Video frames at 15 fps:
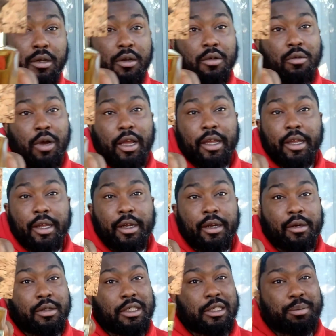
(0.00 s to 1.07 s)
Right
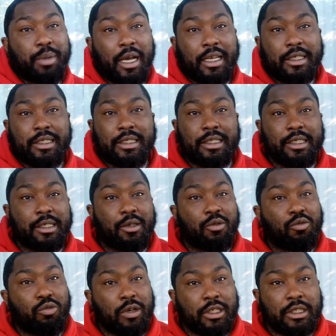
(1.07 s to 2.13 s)
here, spicy,
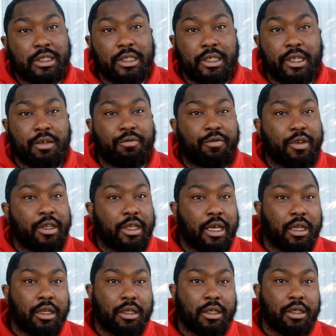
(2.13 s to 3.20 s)
whiskey,
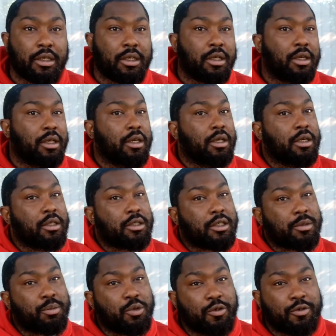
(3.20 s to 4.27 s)
vanilla,
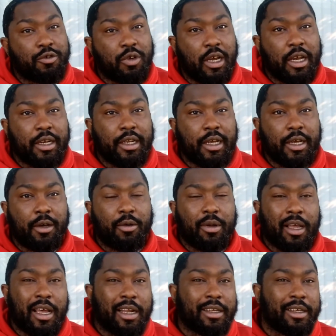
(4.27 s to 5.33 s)
smooth dry down.
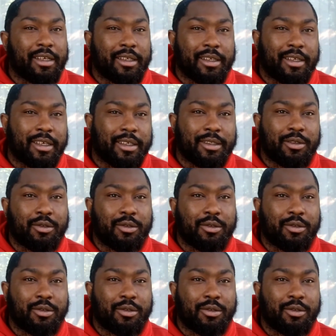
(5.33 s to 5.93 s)
I didn't get,